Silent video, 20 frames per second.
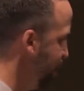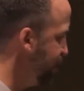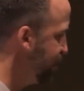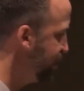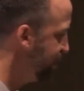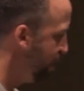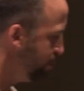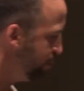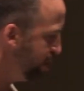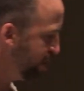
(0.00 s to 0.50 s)

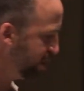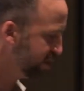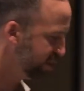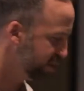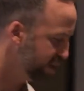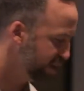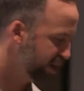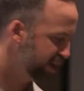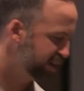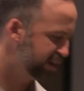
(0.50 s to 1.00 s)

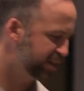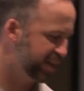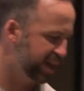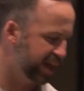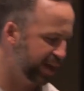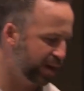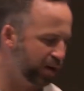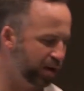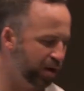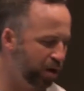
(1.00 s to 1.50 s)
subjects
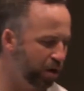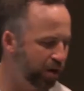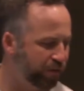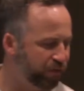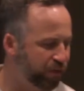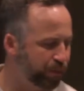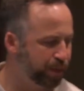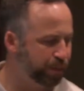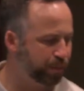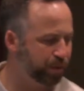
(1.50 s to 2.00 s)
that are
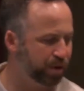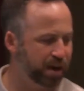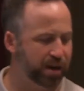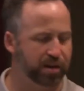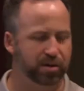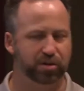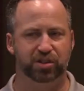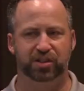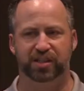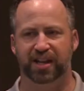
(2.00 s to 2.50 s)
hard for people to
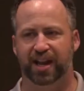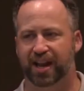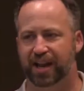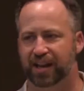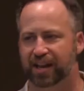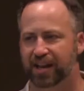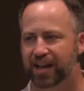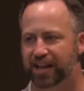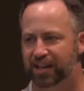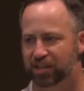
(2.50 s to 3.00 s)

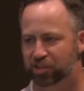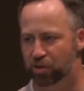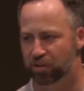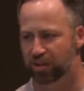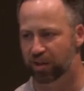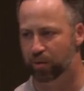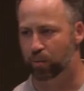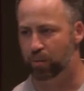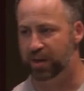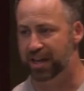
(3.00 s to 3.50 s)
understand so
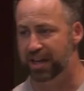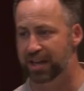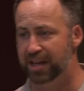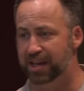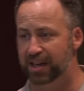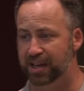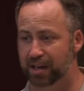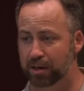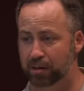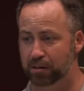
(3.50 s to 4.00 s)
that
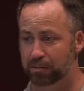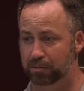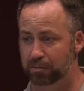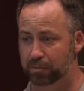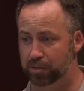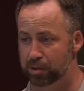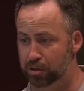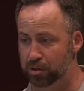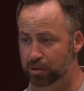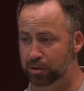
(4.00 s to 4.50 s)
we can
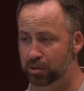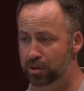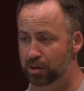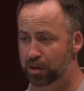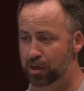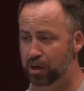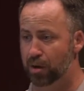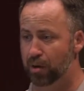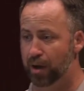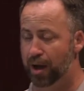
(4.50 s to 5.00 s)

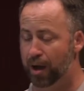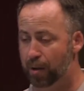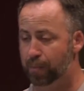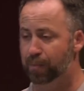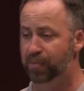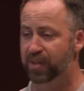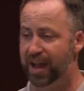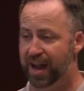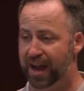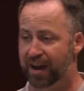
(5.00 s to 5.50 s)

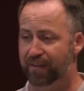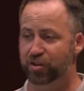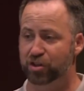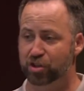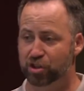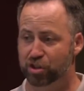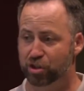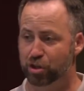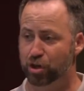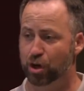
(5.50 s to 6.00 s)
help the
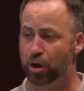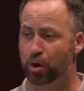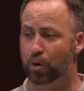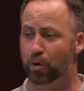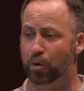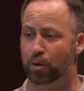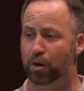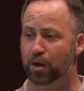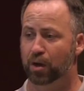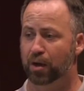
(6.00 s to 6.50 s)
average
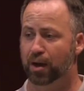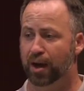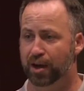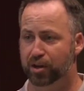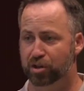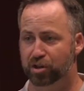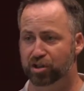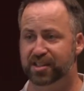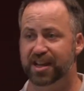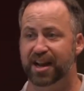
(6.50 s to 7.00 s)
Joe
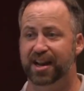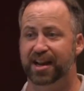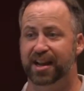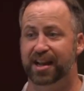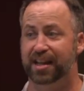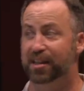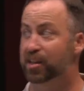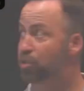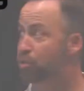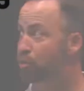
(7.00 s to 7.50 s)
understand
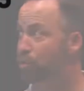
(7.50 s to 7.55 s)
it. And the